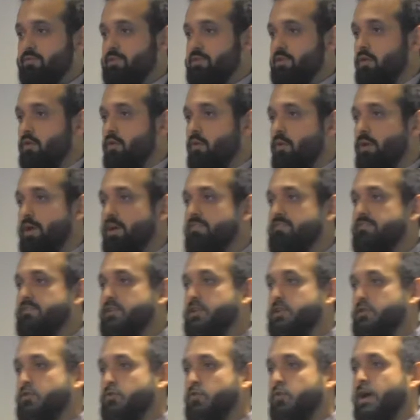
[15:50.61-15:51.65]
So if
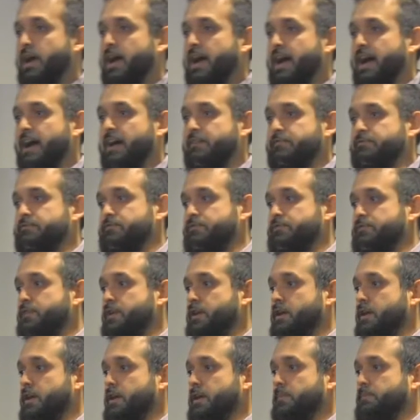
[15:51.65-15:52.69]
you have
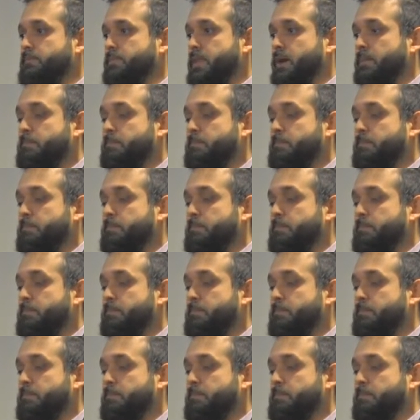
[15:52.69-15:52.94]
a